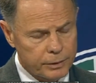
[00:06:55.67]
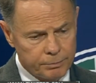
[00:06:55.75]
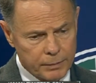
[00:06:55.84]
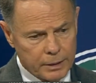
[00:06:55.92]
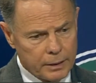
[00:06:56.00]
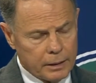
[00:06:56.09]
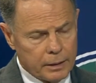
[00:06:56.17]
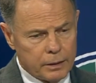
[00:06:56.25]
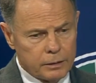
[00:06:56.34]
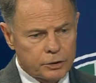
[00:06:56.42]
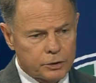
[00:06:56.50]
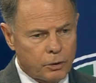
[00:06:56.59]
And
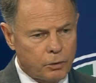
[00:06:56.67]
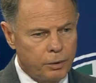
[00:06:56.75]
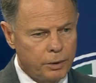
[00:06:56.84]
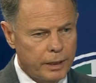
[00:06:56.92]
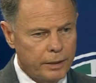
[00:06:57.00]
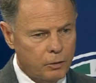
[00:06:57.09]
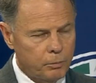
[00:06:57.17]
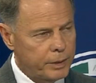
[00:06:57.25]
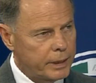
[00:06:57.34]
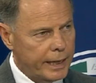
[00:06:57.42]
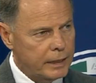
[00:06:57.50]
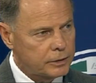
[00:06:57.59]
so there'll
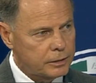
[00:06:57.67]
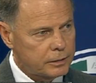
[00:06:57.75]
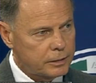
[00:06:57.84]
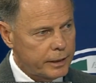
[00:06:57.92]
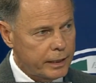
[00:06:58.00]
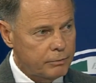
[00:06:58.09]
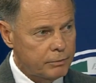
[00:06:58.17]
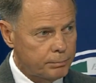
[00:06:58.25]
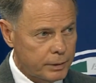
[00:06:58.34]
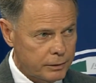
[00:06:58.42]
be guys that haven't